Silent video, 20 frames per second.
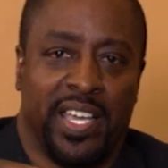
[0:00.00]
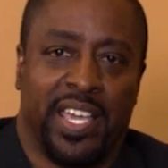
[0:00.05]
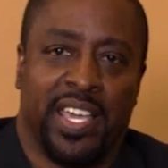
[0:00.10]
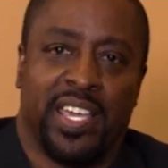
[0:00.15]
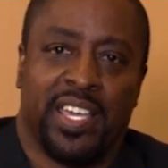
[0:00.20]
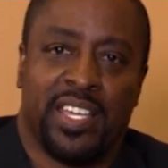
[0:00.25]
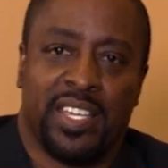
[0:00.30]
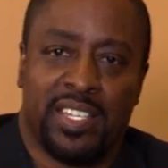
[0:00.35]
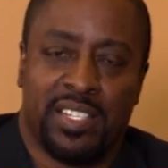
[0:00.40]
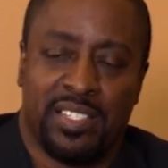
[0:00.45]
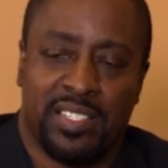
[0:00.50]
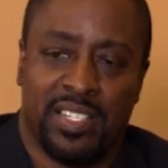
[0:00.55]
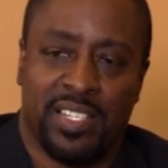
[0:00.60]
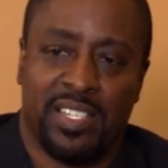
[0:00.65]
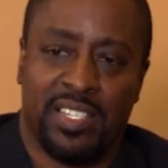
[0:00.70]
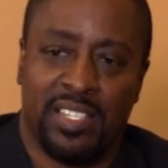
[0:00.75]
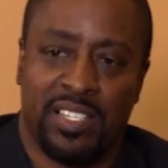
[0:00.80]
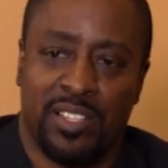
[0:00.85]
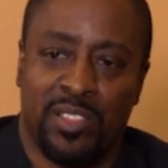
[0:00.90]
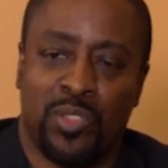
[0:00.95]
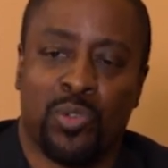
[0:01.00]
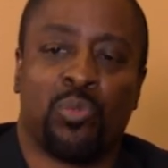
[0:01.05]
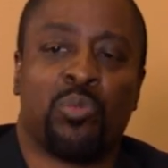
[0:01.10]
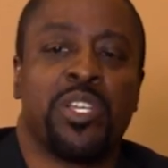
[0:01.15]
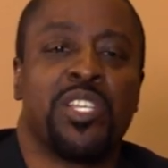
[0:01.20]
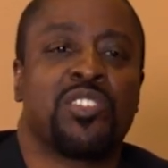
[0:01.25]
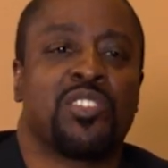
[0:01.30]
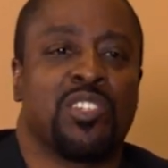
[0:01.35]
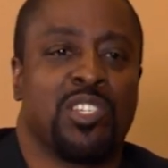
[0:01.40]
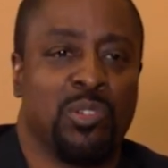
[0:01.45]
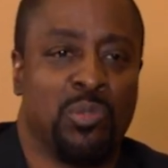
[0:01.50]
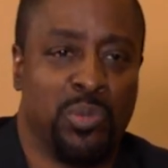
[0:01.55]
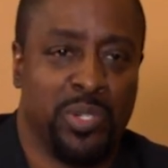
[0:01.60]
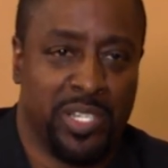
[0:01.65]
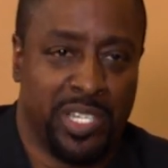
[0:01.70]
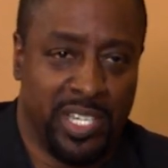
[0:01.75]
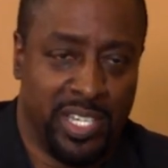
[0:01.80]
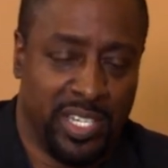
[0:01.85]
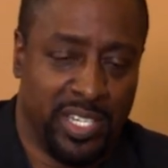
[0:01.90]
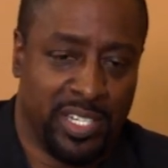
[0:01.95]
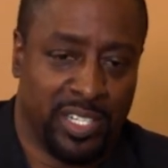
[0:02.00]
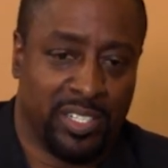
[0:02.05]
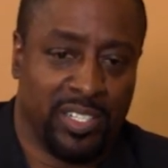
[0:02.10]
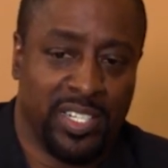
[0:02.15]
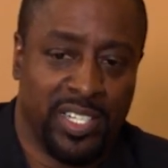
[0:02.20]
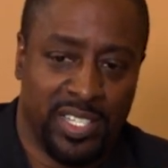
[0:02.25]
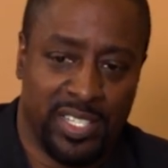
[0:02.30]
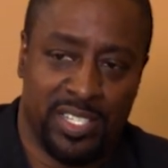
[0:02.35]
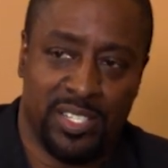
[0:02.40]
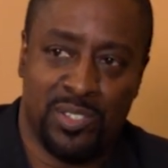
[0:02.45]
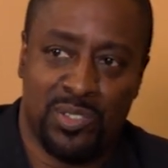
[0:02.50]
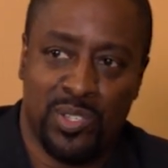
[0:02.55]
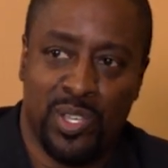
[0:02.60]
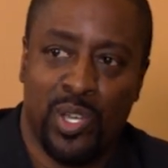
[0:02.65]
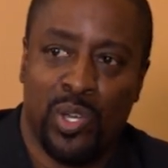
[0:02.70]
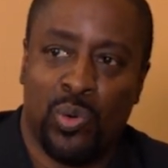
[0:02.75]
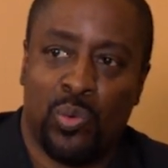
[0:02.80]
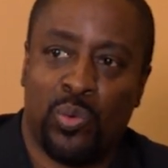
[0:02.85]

And the reasoning we're here is